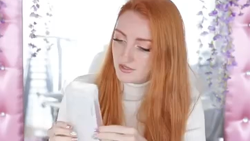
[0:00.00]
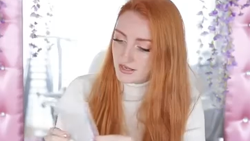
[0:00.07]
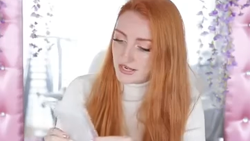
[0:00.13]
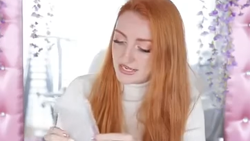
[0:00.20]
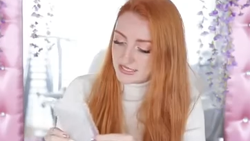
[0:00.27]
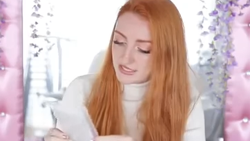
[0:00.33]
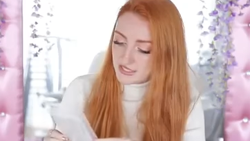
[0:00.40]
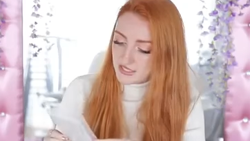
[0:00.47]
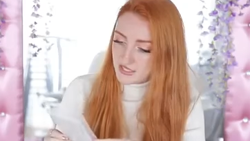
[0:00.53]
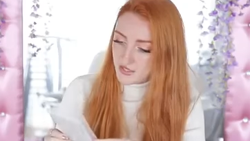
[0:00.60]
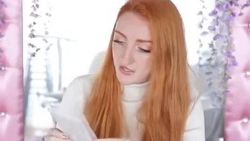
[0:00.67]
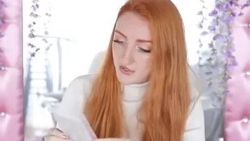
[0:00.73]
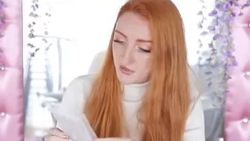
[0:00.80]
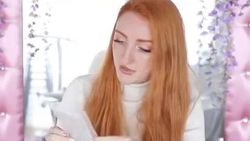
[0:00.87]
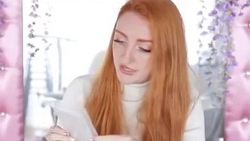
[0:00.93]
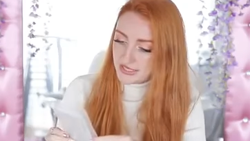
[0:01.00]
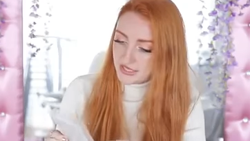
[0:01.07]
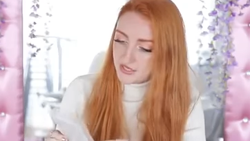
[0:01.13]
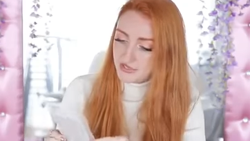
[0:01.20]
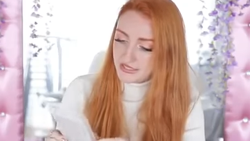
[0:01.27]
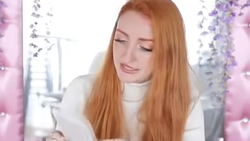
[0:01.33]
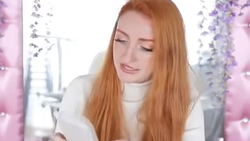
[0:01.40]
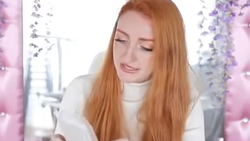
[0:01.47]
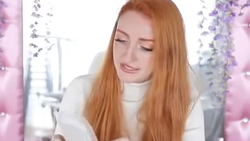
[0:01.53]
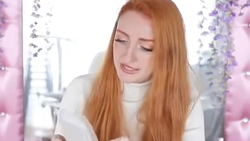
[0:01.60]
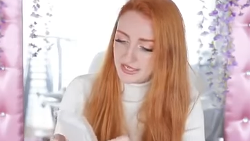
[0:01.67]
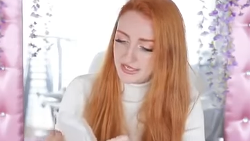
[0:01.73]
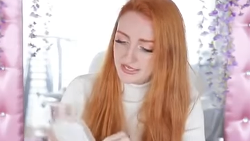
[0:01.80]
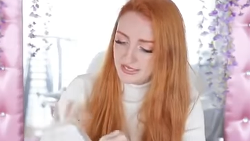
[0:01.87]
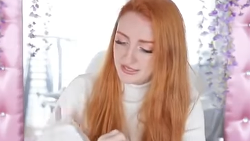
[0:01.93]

Right, so here it is.